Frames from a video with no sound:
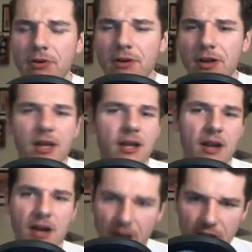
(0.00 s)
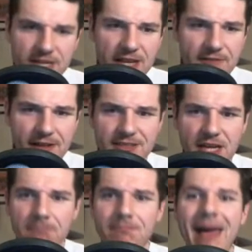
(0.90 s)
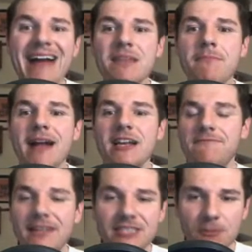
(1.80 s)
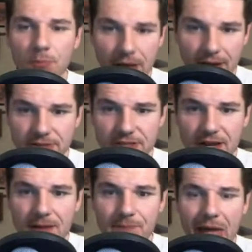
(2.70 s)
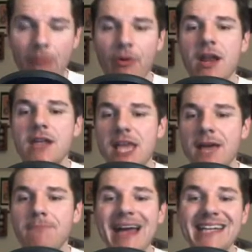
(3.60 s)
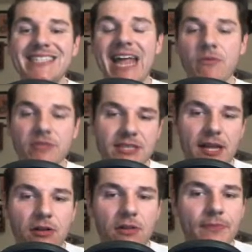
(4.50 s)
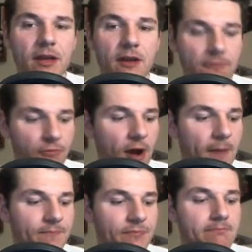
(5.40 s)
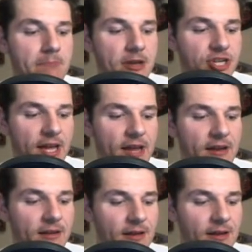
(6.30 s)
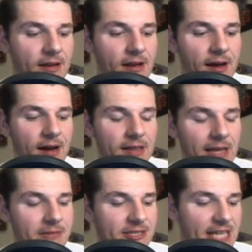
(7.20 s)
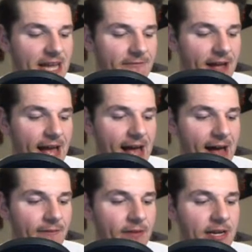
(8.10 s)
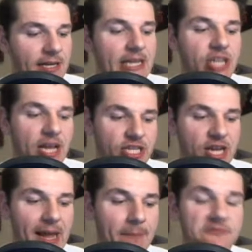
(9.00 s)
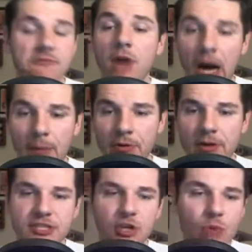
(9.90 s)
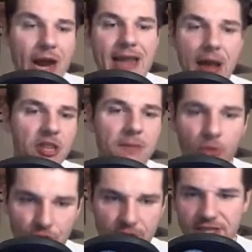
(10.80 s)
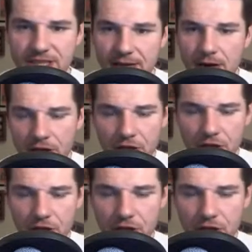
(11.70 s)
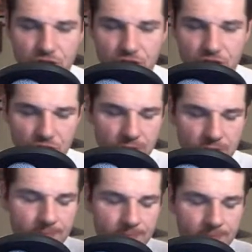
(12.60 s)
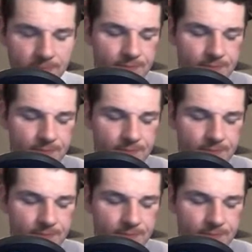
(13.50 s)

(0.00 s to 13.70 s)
Gonna go defense here, back-to-back defensive players. And we're gonna take Mike Sainristil from Michigan. Let me see if I have DJ James from Auburn. So right now on the board, you can see on YouTube